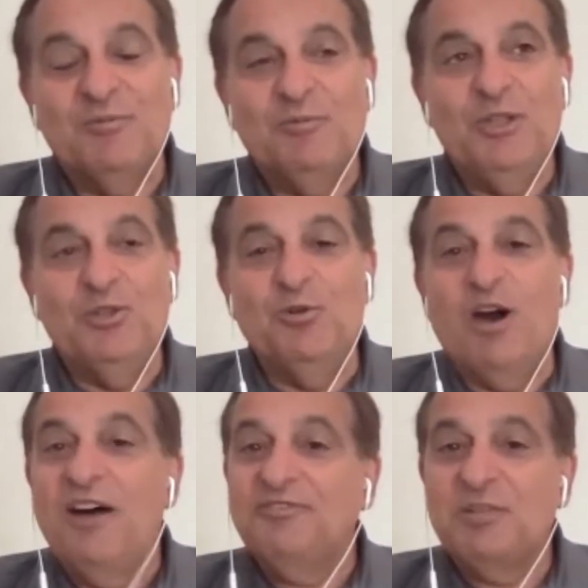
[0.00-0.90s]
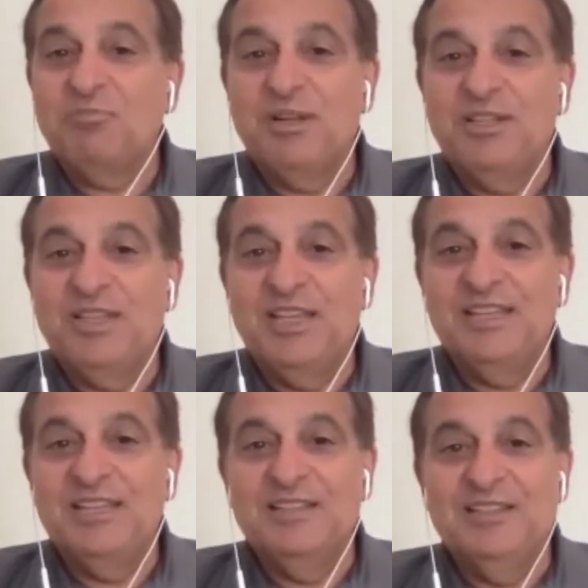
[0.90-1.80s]
We do offset
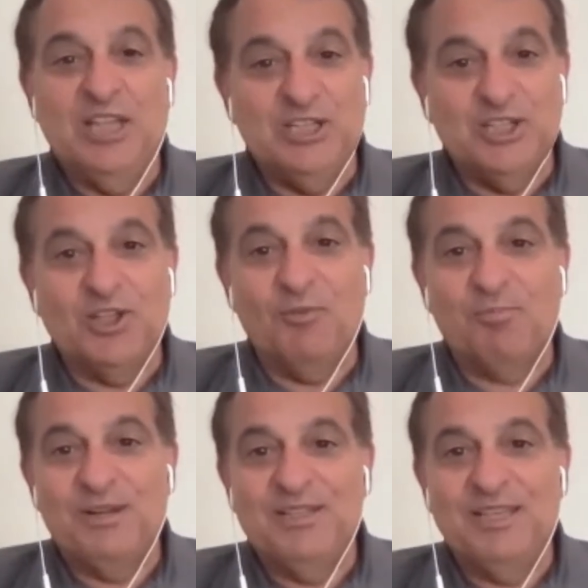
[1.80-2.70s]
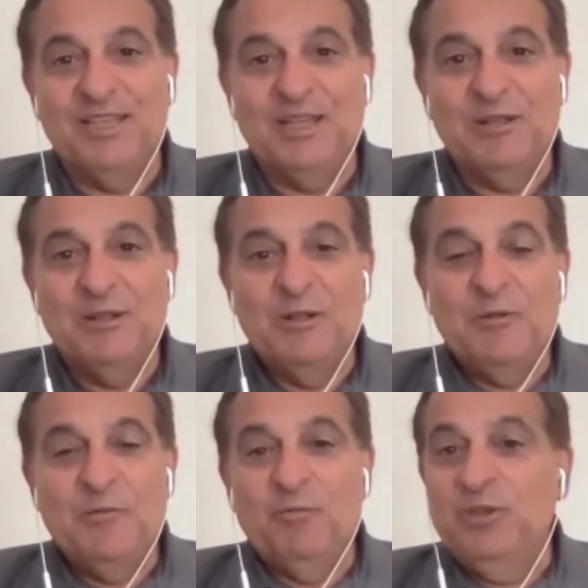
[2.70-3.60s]
printing, digital printing.
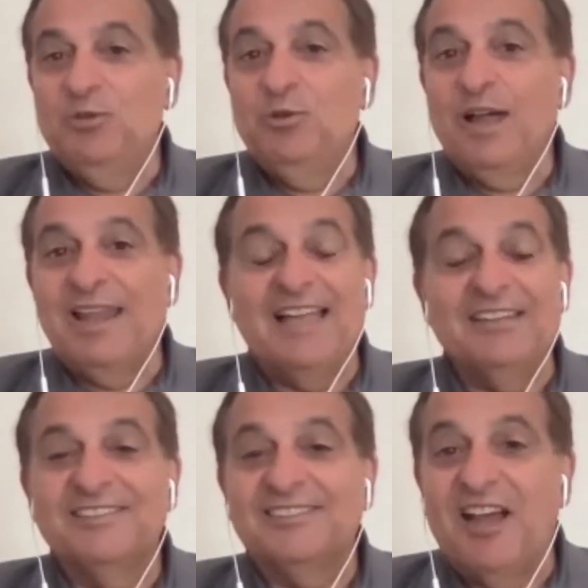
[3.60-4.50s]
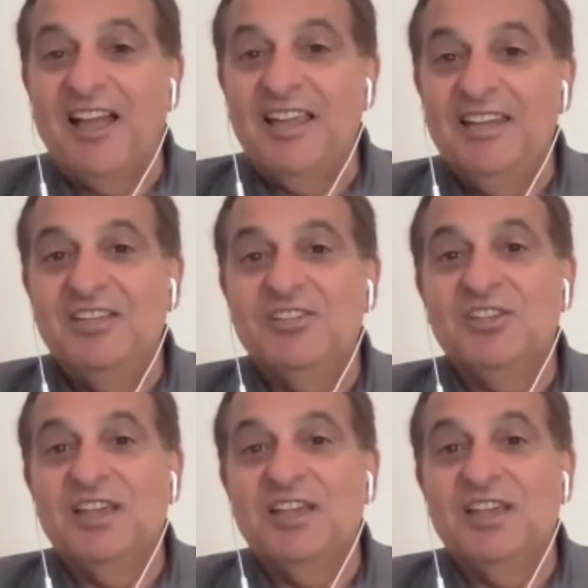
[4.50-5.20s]
We do a lot of signage,